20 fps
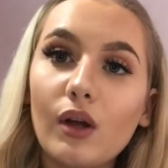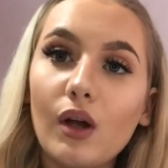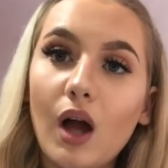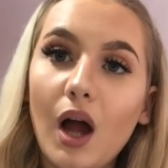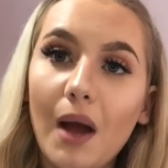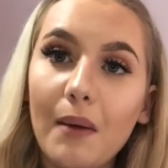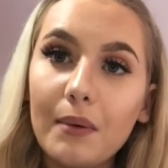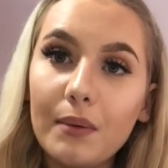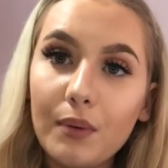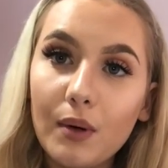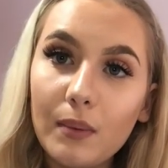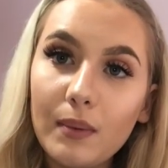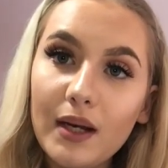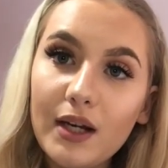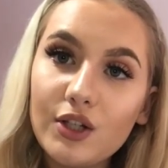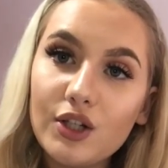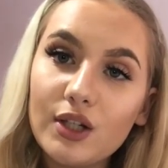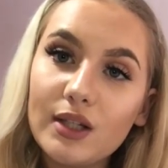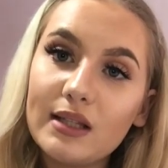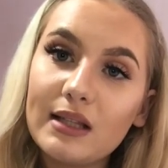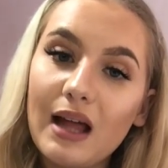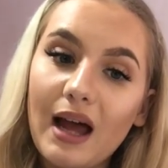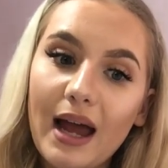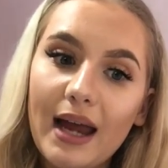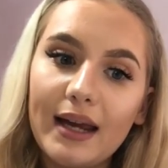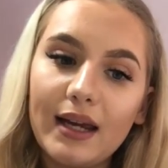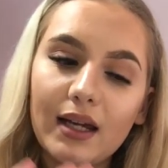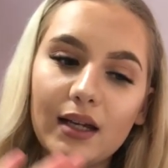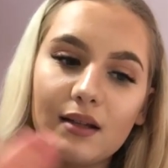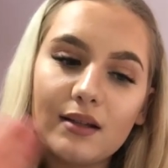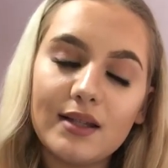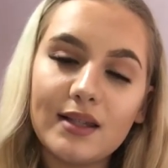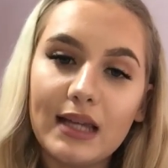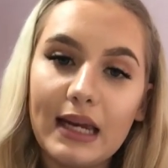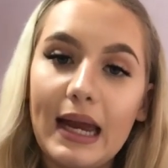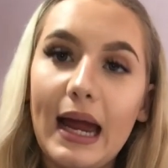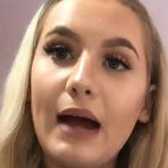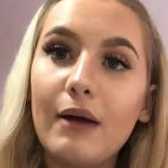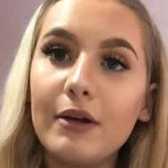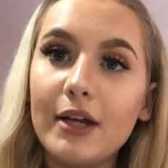I would probably just, like,
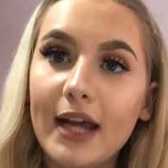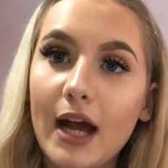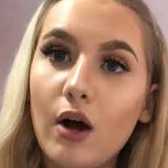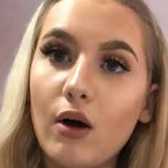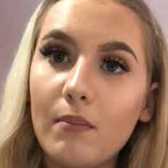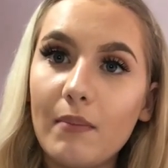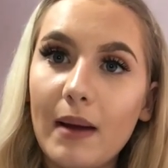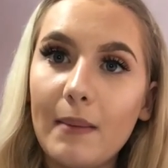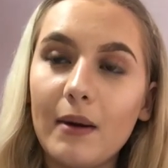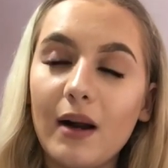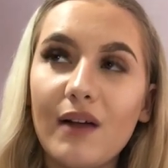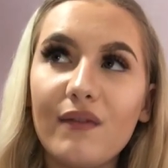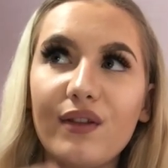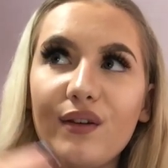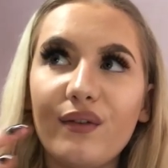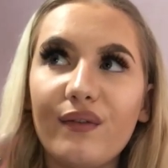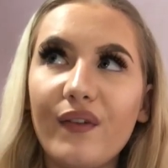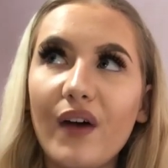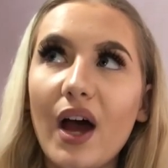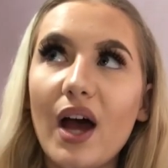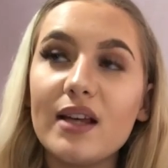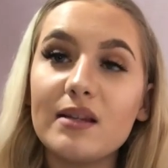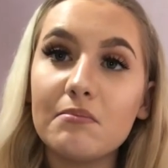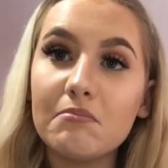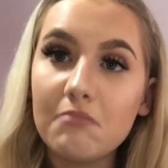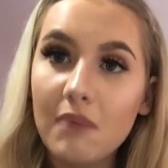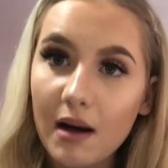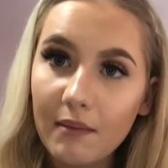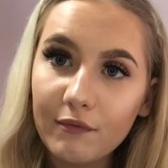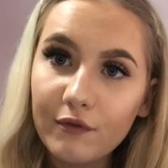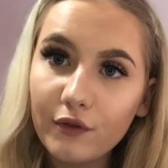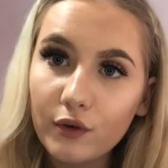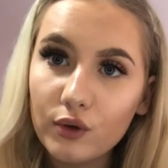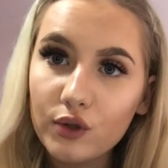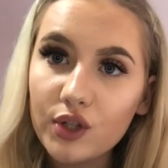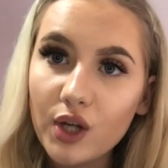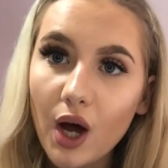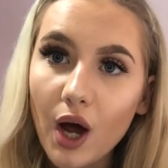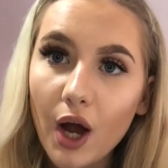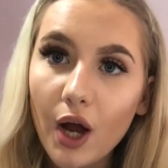see how you get on maybe, like, the first month or
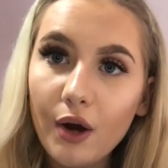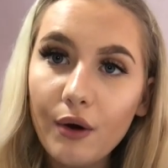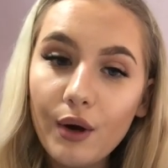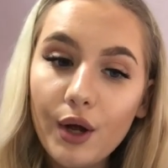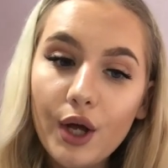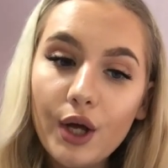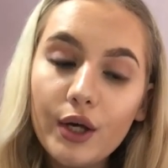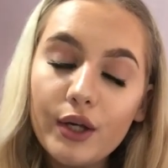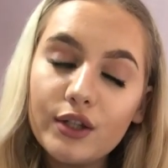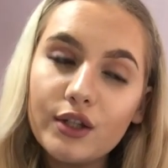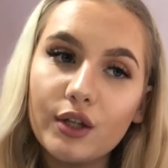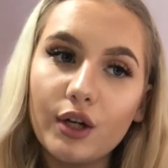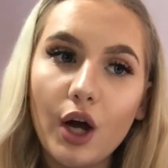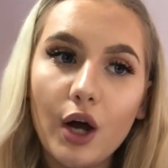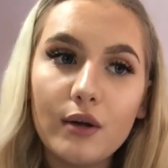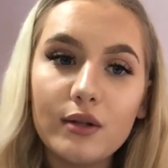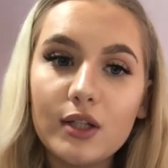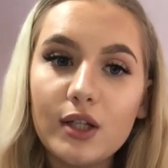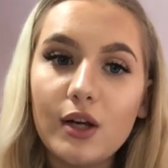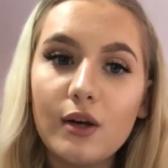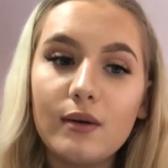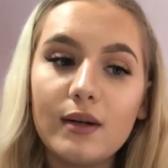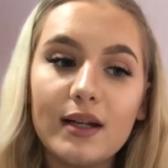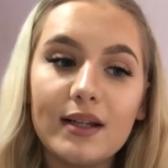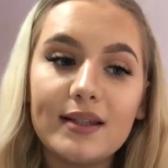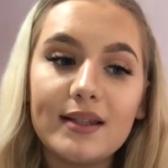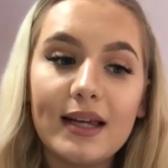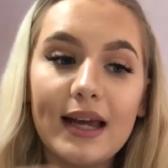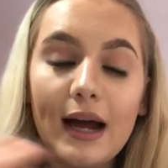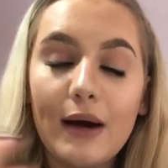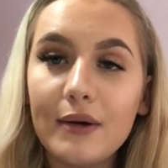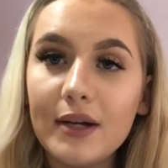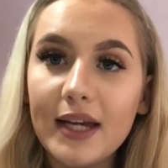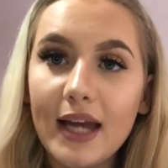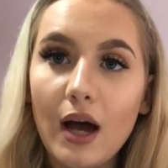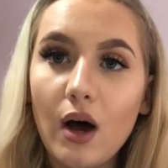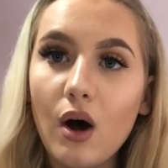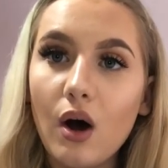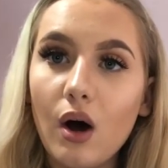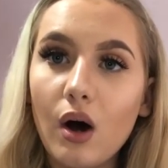so. So go to uni, see how you
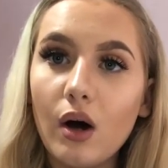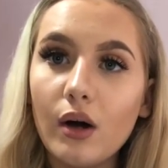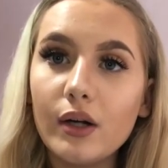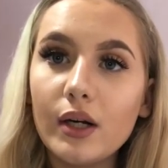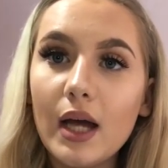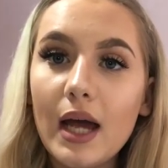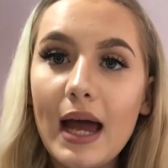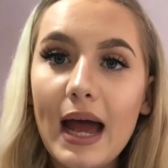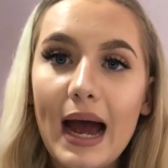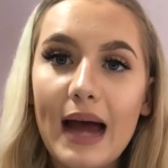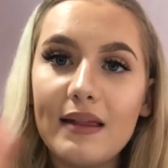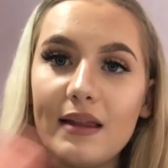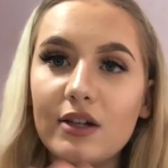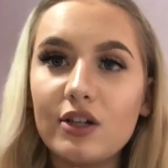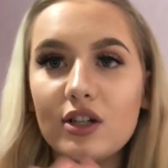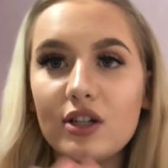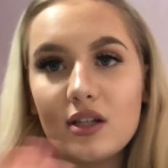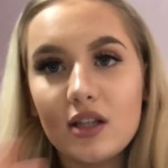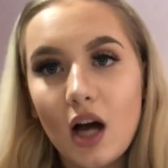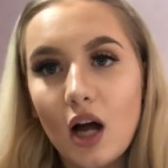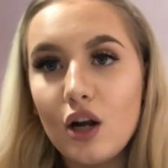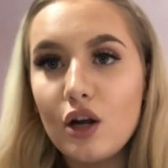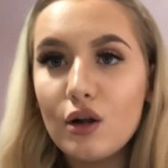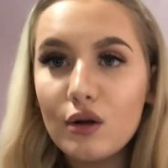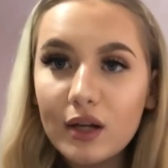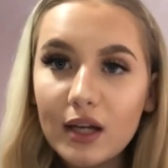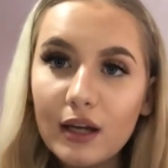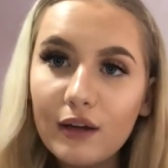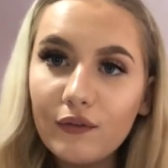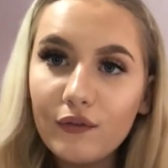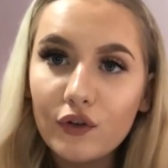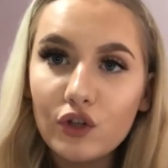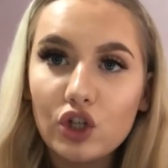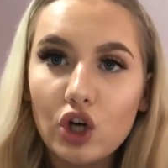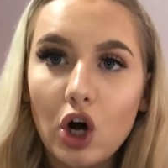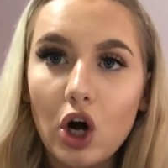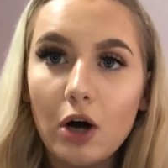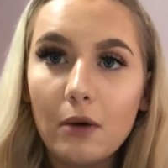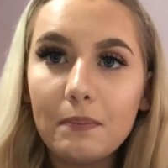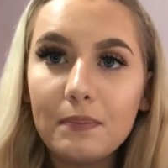get on, and then just start looking for
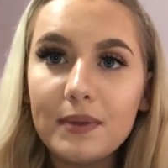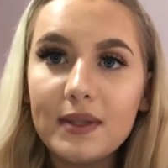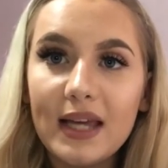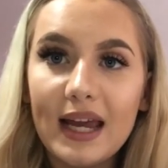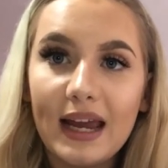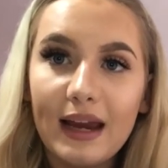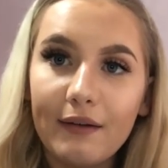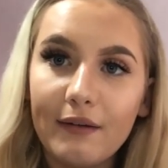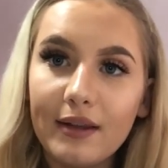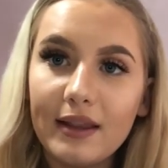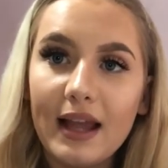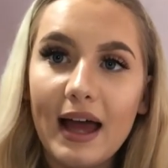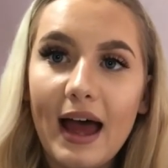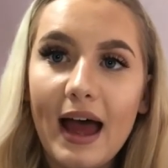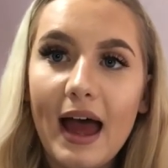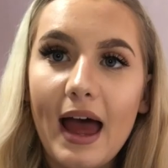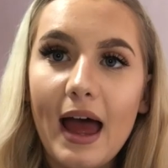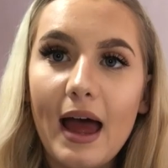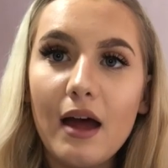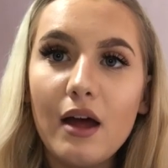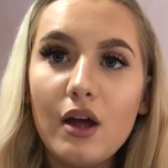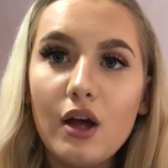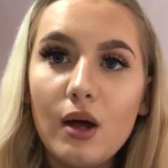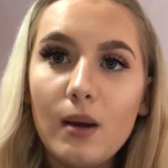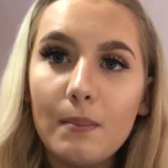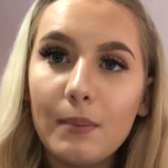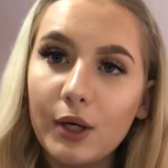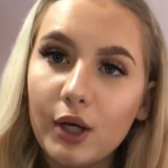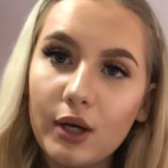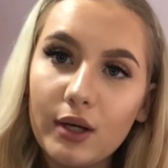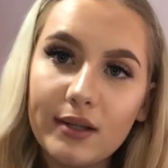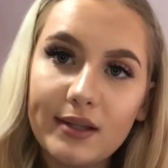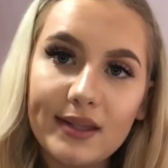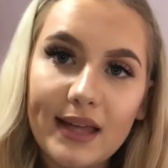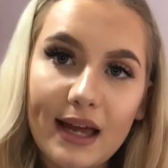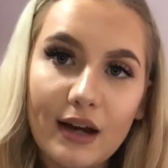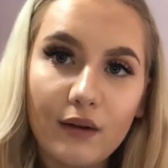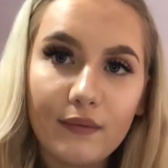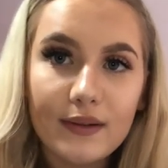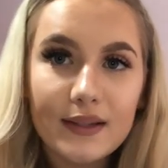jobs here and there, because
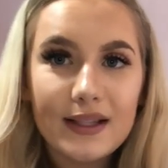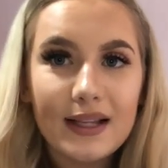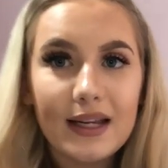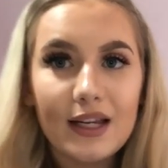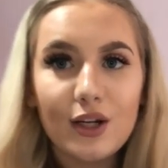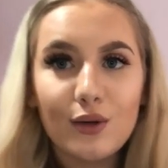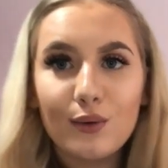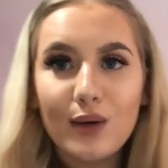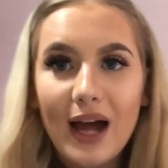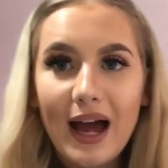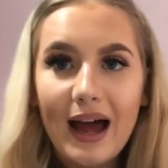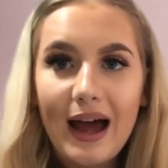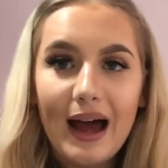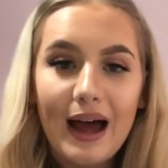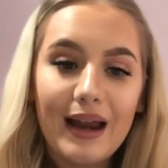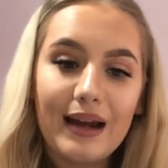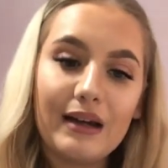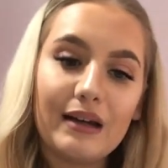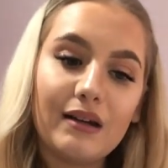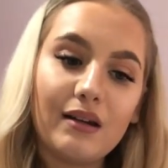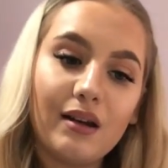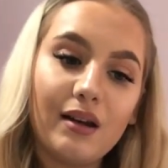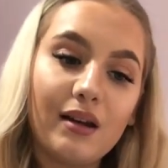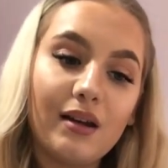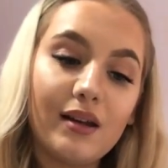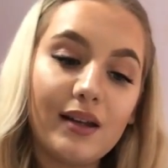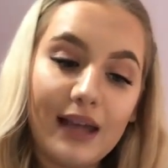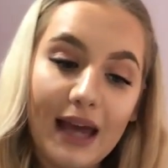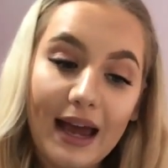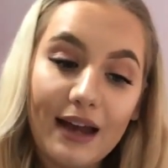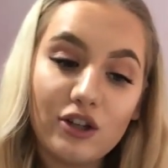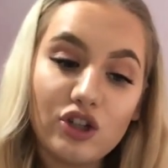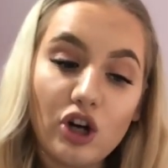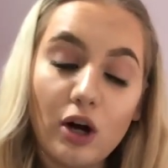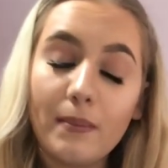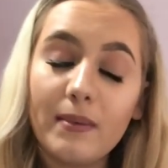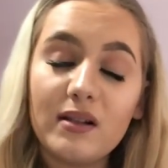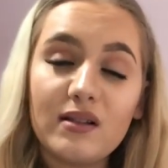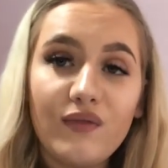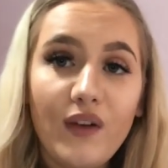then obviously you can get a
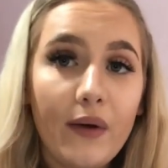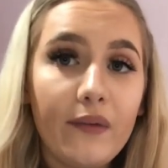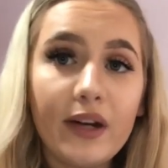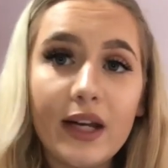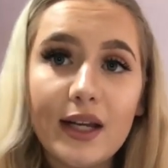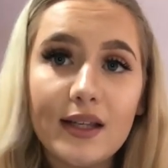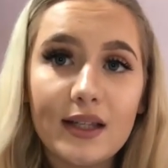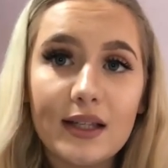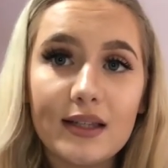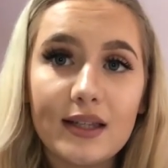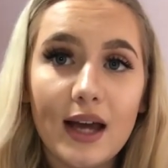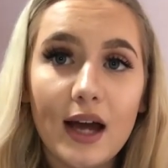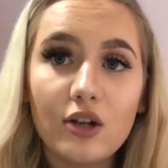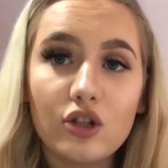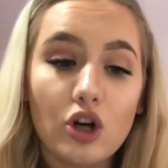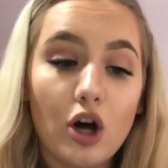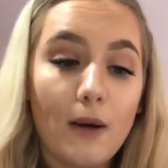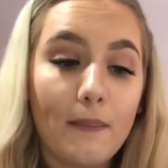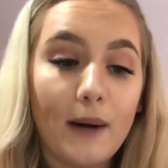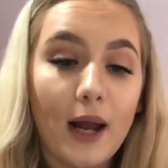job. It's very easy to get a job.